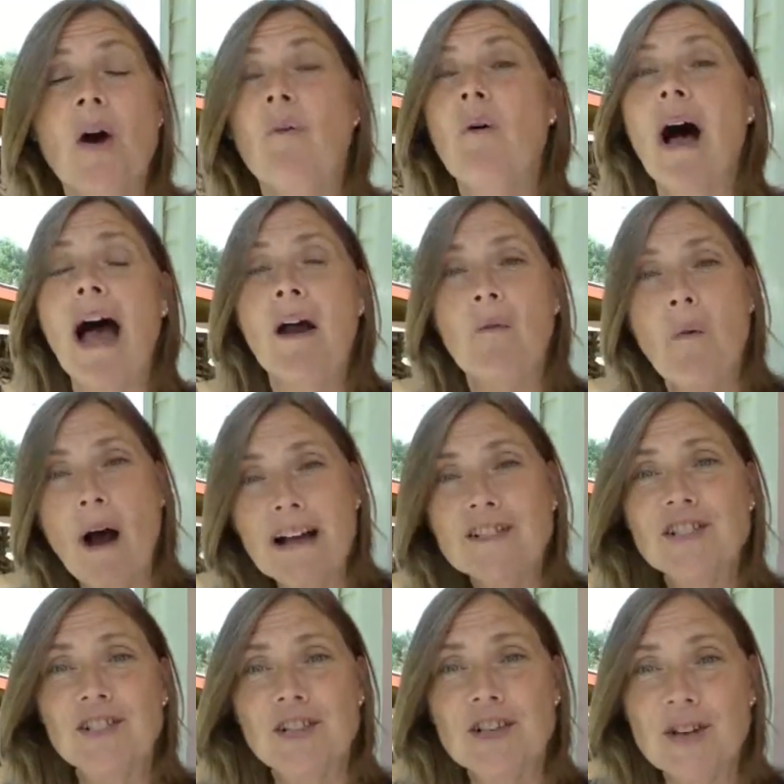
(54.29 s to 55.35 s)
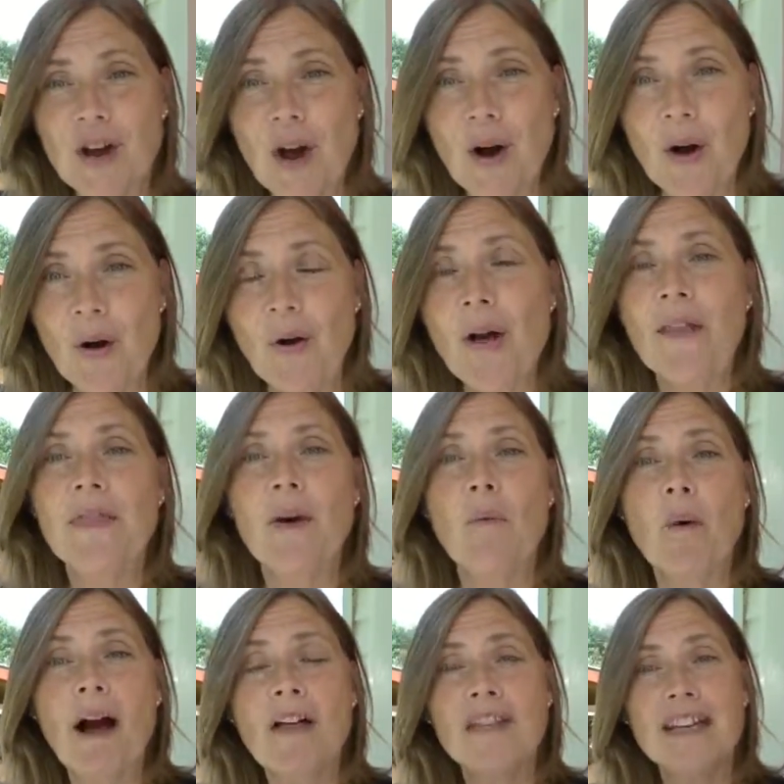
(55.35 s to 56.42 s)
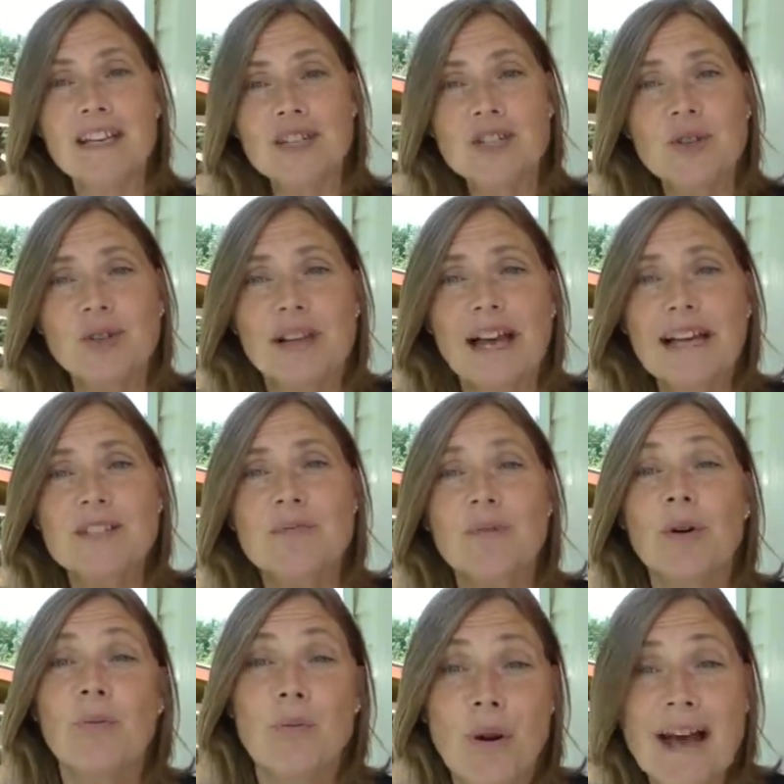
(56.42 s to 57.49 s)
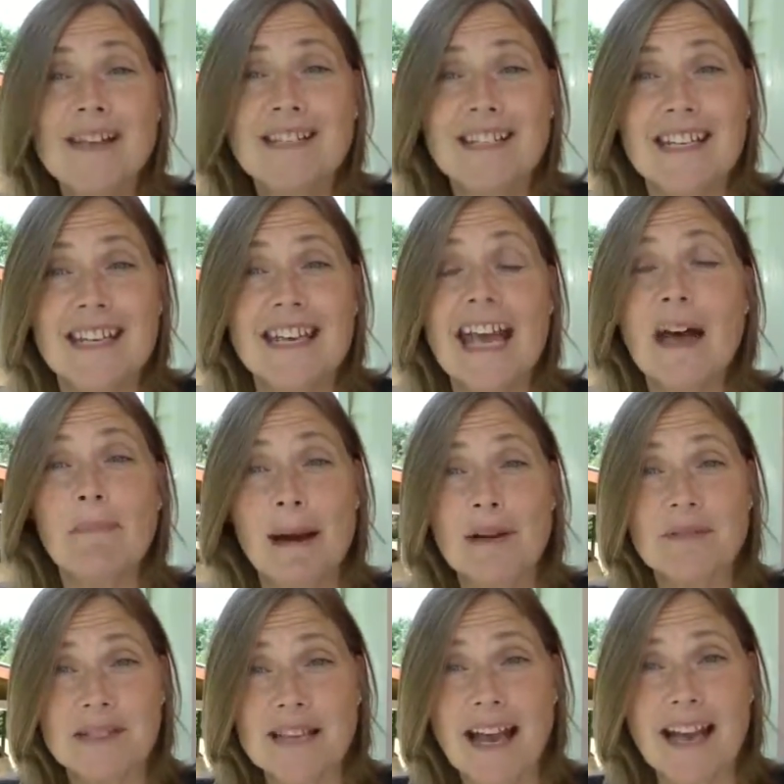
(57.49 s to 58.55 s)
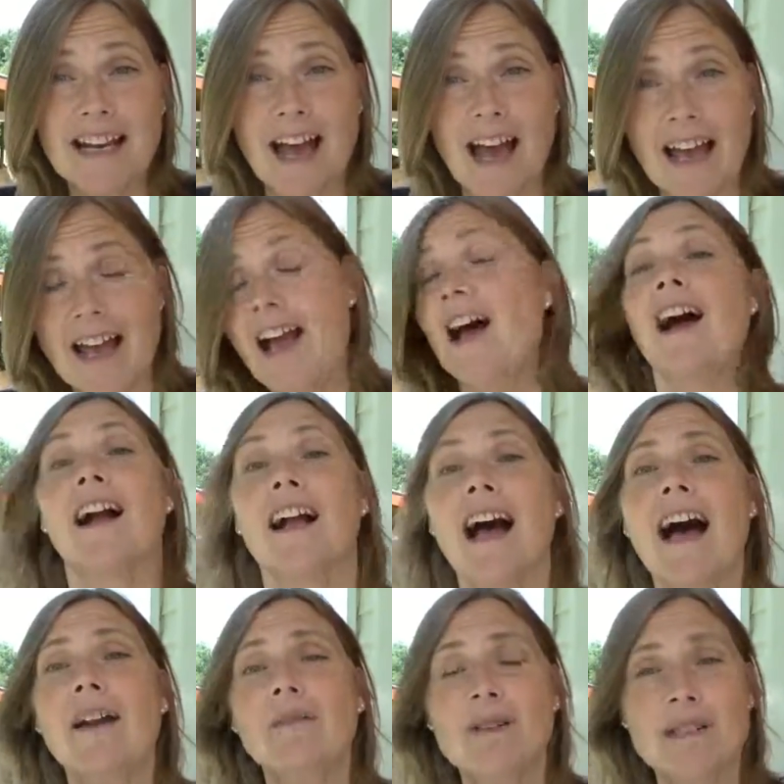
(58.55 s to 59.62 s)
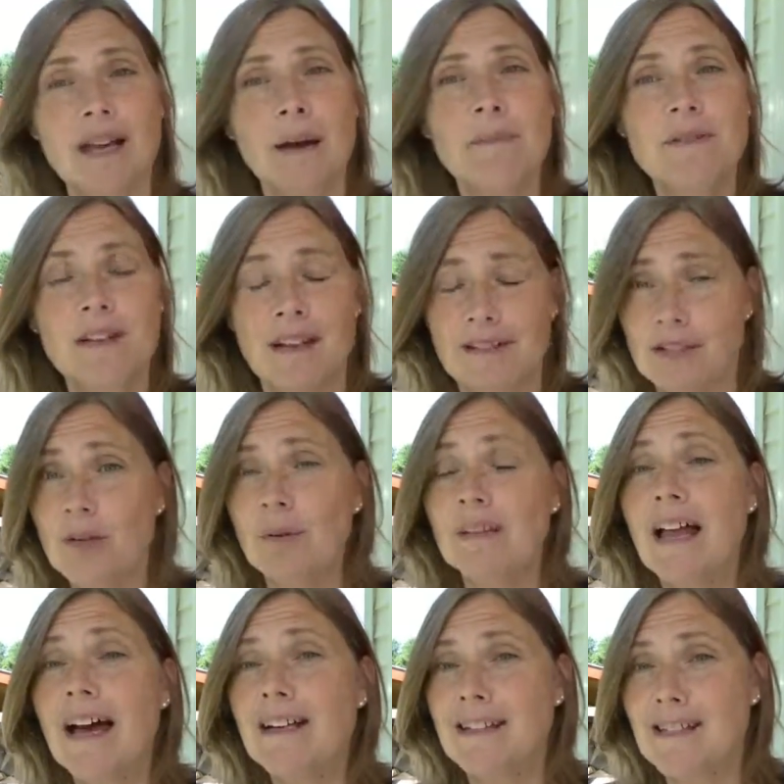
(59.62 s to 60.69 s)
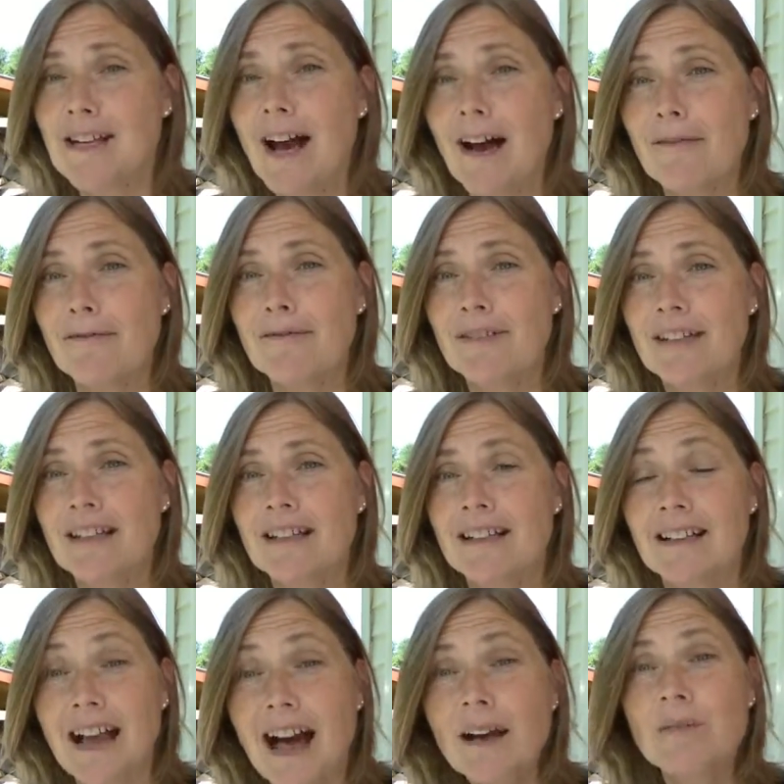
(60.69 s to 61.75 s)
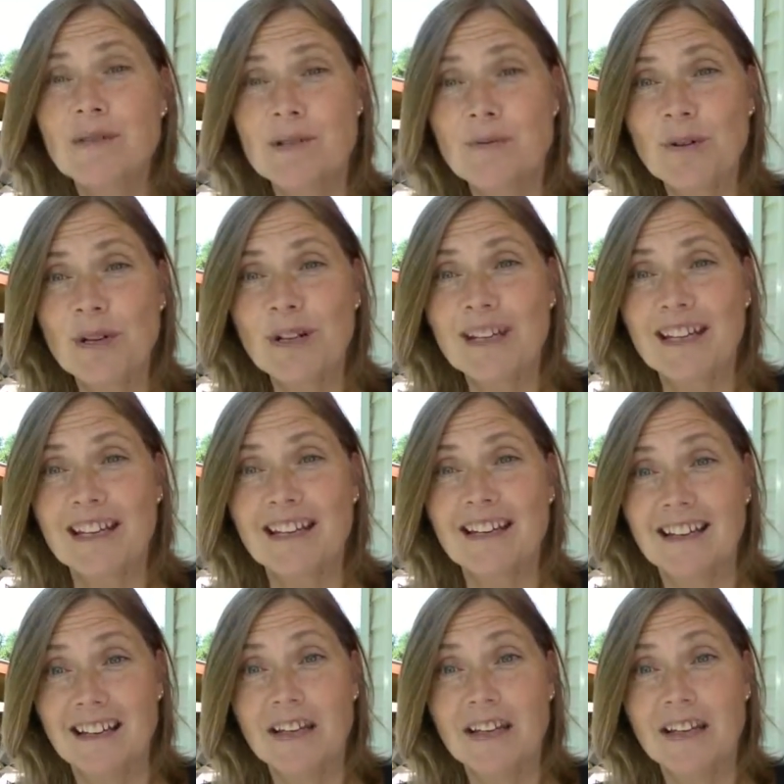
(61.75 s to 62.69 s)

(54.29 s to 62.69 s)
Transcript: Well, I want you to know that while the Israelites were resting at Mount Sinai, God was up to a lot of stuff. God was working.